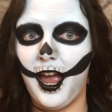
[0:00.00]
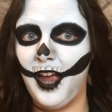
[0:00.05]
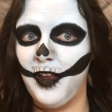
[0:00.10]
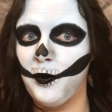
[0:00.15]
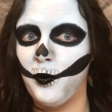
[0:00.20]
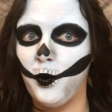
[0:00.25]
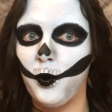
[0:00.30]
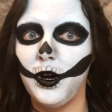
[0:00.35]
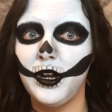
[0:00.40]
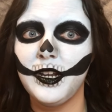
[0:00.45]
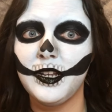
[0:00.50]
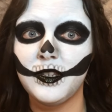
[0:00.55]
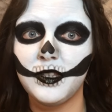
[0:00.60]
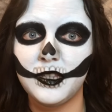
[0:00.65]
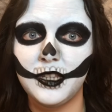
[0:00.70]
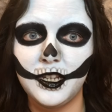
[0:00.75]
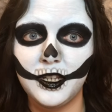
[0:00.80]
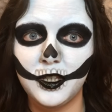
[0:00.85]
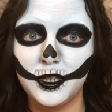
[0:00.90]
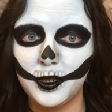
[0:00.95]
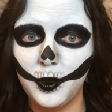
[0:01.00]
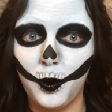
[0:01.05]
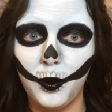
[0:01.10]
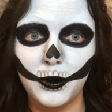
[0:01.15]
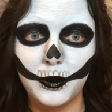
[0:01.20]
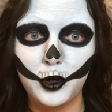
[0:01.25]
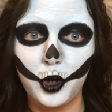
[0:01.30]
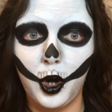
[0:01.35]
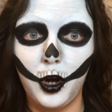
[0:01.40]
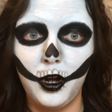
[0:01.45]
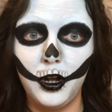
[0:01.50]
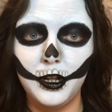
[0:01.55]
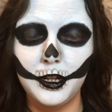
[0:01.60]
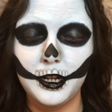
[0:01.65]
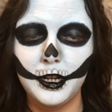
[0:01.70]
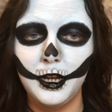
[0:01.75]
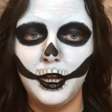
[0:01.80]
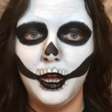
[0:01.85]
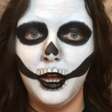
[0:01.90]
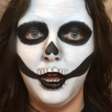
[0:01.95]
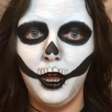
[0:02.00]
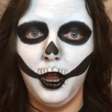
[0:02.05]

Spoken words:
And what is this tour called?